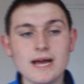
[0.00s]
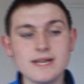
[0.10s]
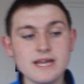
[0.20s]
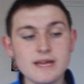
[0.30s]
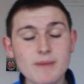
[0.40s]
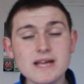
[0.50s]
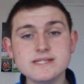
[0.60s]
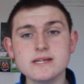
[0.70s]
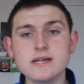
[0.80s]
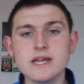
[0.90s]
and
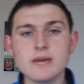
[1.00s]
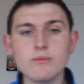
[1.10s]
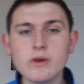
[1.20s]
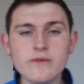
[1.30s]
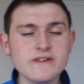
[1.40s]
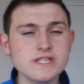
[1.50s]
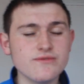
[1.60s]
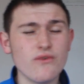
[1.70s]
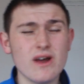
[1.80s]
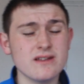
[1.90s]
basically, one of his
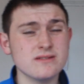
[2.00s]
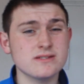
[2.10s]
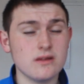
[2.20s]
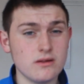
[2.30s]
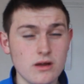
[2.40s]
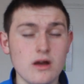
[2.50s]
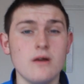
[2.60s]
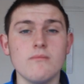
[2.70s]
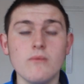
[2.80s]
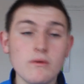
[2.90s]
friends
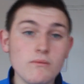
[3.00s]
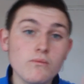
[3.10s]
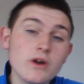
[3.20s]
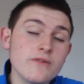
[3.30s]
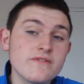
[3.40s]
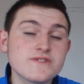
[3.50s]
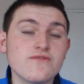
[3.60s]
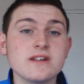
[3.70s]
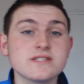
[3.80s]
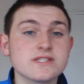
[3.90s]

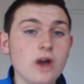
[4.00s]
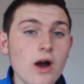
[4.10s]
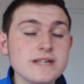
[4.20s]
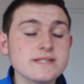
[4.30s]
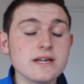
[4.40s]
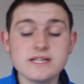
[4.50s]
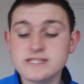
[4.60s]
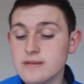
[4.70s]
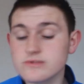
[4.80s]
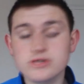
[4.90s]
died, and his
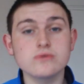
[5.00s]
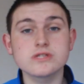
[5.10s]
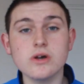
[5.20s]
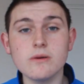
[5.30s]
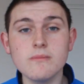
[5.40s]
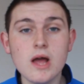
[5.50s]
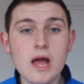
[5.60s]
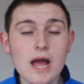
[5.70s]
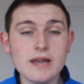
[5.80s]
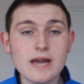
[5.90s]
name was called Tom.
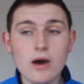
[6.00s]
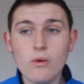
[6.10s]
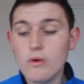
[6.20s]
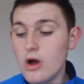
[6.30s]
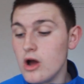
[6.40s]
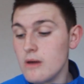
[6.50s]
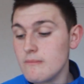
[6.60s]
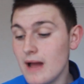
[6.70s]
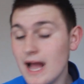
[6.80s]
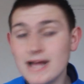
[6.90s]
Now,
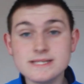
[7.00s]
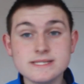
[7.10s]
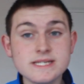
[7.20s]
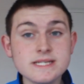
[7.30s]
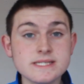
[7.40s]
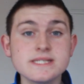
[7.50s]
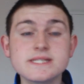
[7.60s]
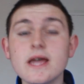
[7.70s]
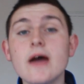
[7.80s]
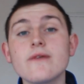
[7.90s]
as since his
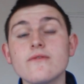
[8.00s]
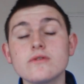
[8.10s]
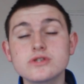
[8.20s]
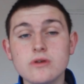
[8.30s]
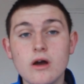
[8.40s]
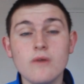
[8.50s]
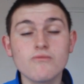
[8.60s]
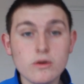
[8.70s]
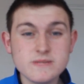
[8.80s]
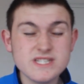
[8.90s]
death,
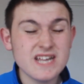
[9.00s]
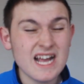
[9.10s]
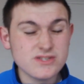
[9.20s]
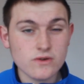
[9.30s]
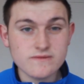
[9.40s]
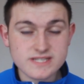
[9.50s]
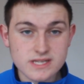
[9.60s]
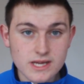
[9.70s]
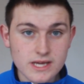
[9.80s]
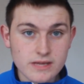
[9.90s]
Robson has
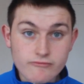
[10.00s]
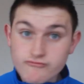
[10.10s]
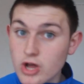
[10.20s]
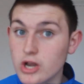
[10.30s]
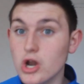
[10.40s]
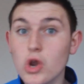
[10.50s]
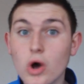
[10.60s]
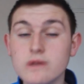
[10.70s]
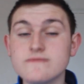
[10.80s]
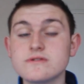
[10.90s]
obviously done a
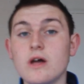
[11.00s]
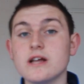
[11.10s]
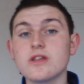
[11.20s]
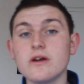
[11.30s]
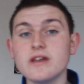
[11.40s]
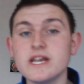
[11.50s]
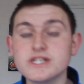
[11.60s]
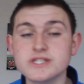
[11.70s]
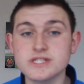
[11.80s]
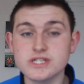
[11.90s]
lot of like
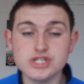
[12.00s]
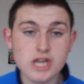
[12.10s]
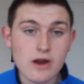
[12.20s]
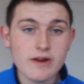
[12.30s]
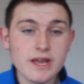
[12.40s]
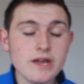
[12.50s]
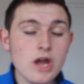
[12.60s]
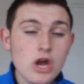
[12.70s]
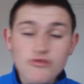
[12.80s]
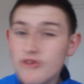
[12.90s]
donations to charity,
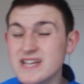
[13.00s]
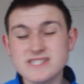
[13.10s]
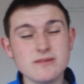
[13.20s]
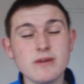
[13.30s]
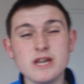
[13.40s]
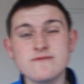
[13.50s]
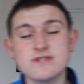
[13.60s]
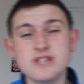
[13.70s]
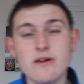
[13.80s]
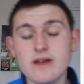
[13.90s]
raised some money for
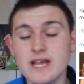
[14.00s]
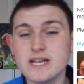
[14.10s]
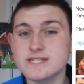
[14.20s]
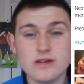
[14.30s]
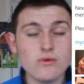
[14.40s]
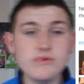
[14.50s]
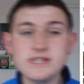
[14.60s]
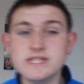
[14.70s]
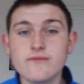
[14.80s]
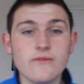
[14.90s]
charity. He's done all
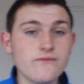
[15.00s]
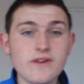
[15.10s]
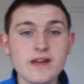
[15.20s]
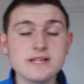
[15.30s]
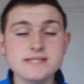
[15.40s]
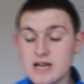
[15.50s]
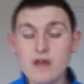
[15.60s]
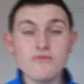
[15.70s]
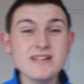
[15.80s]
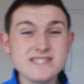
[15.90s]
these different things. Now,
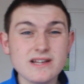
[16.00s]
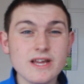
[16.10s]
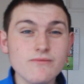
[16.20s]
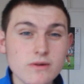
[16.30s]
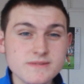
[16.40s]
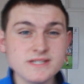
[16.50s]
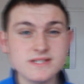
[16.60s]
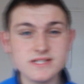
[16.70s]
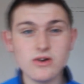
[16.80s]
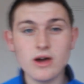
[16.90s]
recently, Robson's
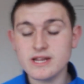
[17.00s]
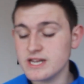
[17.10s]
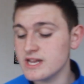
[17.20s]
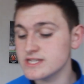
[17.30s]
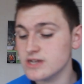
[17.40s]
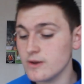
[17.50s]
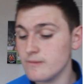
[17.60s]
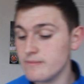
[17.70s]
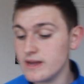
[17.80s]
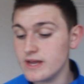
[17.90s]
decided he's going to
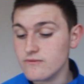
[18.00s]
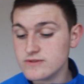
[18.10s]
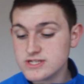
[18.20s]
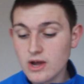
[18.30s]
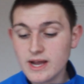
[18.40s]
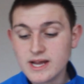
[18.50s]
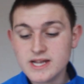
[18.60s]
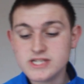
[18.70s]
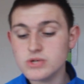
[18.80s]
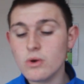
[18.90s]
be
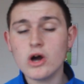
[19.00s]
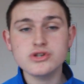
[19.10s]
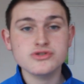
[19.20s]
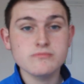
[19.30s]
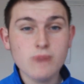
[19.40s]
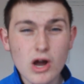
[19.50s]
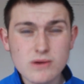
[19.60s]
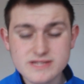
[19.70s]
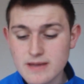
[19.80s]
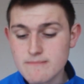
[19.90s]
cycling 200
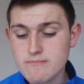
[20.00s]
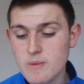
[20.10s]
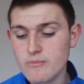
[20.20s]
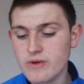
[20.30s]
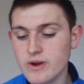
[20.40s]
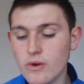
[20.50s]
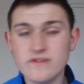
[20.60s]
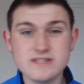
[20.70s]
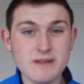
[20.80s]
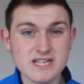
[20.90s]
miles in memory of
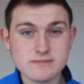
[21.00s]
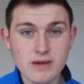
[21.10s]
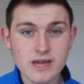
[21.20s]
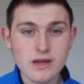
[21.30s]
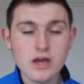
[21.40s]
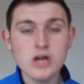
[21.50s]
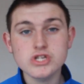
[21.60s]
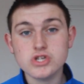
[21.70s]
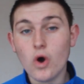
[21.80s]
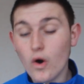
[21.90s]
his best mate.
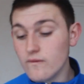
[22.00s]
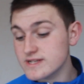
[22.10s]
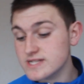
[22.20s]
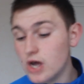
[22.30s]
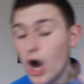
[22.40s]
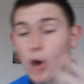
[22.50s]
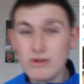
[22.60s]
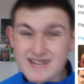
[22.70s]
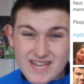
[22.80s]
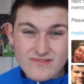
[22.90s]
So, obviously, I
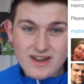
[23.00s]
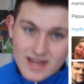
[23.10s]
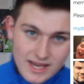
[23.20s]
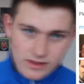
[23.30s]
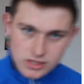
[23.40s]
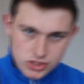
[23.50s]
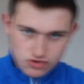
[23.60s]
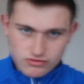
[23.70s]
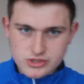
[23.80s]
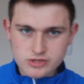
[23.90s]
will leave a link in the
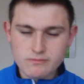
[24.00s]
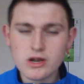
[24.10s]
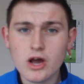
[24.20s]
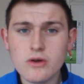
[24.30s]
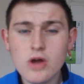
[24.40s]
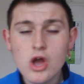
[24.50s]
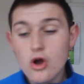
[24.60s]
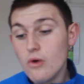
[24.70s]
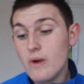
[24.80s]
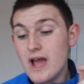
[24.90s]
description below
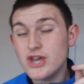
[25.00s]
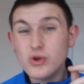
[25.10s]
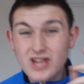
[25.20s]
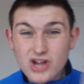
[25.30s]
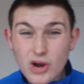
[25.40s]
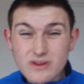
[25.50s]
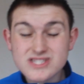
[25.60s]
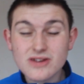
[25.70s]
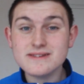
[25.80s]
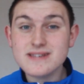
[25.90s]
where you can go and
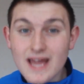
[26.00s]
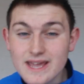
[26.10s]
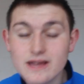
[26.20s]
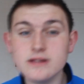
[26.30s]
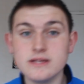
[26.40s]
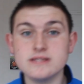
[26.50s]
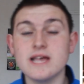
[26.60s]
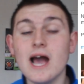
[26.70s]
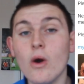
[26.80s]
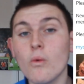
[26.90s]
donate
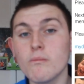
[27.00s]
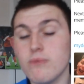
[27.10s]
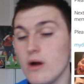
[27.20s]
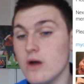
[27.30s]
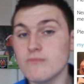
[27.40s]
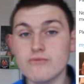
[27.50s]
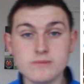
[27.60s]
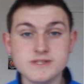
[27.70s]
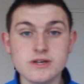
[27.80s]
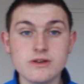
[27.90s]
to help
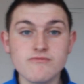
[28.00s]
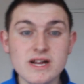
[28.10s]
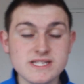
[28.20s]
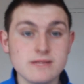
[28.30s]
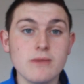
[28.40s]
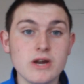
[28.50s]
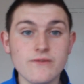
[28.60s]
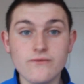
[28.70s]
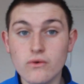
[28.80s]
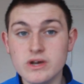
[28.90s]
Robson raise some money
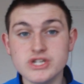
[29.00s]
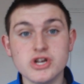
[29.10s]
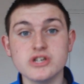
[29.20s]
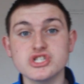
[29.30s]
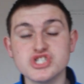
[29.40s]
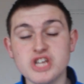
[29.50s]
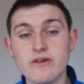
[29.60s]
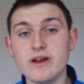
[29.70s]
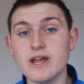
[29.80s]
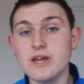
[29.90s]
for his chosen
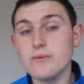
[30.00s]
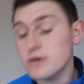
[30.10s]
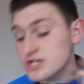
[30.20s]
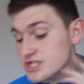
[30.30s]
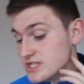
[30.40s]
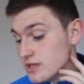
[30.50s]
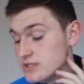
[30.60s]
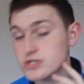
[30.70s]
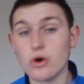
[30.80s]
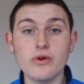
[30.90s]
charity, which he's
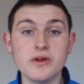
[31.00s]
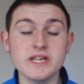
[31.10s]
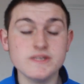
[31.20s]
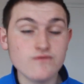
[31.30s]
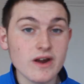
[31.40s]
done to honour his